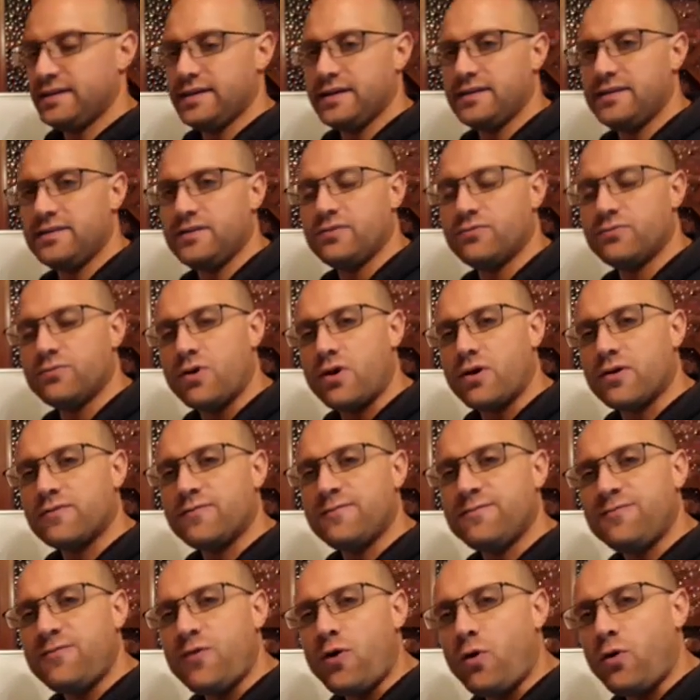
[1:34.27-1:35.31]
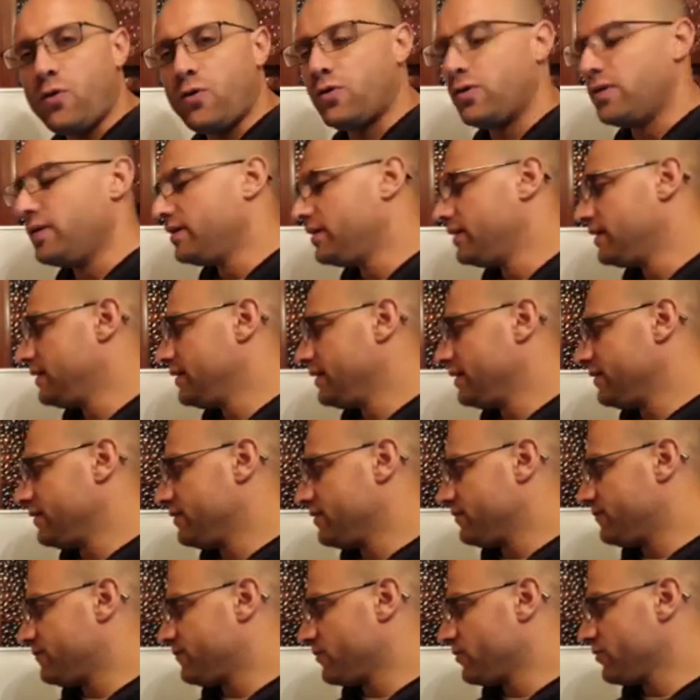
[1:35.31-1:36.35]
that the rock fall is the
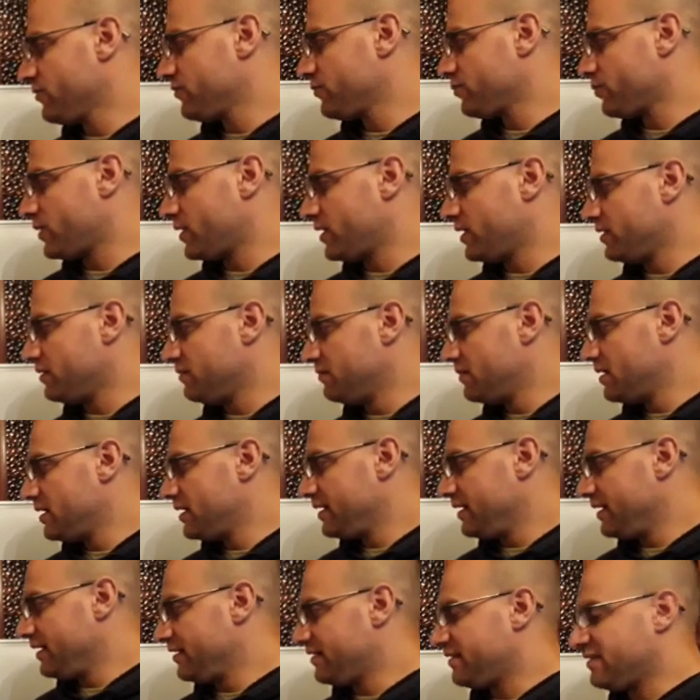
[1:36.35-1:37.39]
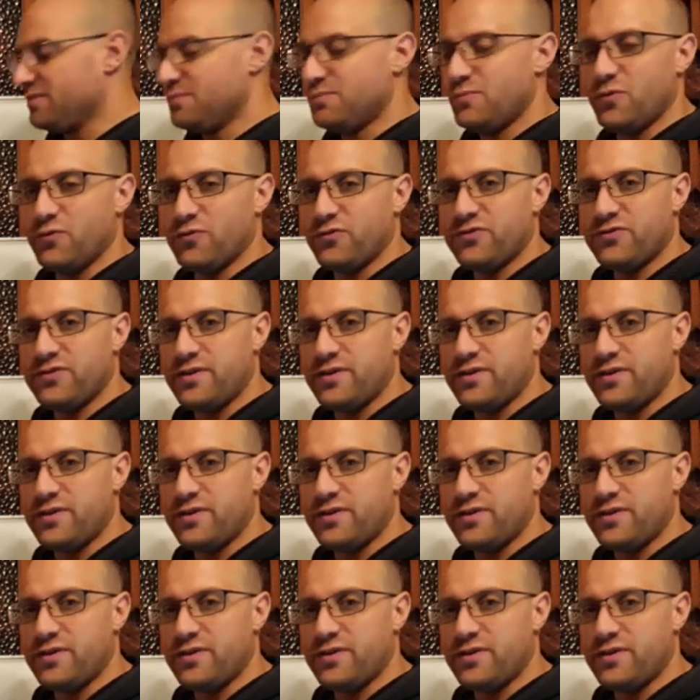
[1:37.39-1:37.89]
first one, is the most